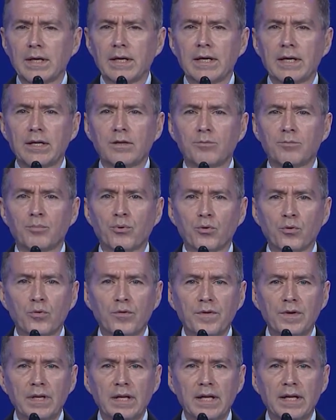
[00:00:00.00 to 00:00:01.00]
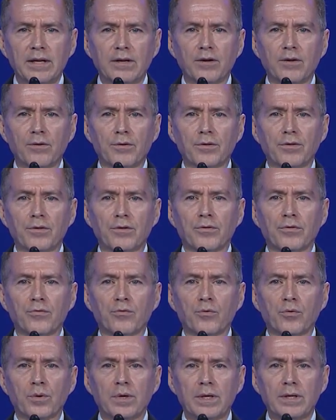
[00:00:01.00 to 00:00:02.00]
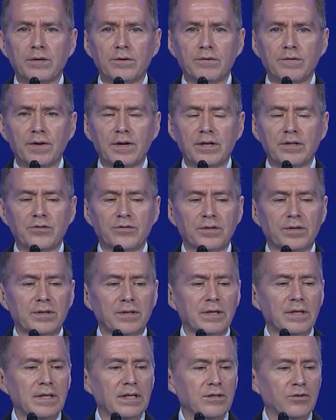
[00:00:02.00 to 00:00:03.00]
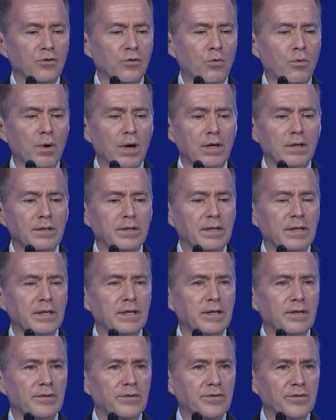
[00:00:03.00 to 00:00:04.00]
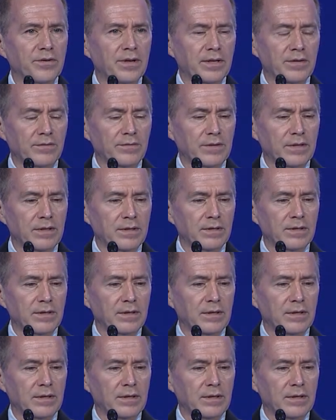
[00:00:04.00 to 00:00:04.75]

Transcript: in improving health through innovation in quality and safety.